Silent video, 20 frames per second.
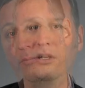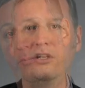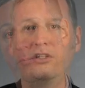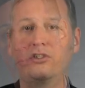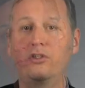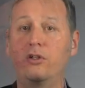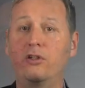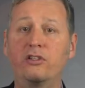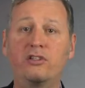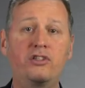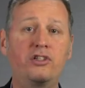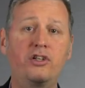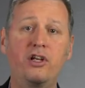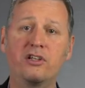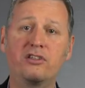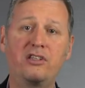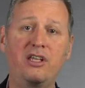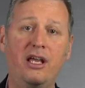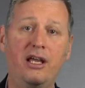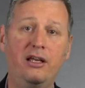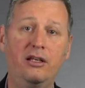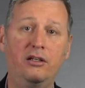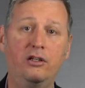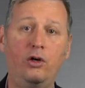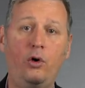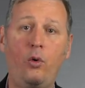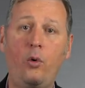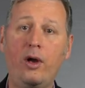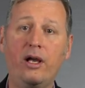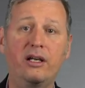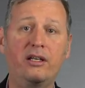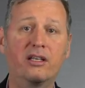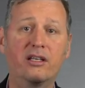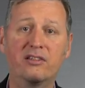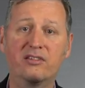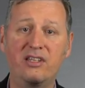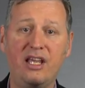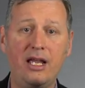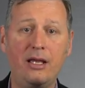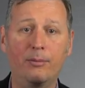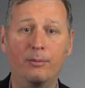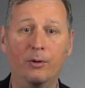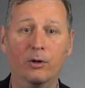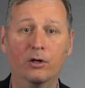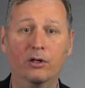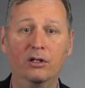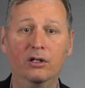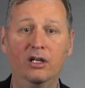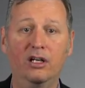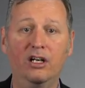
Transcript: So this is just a quick example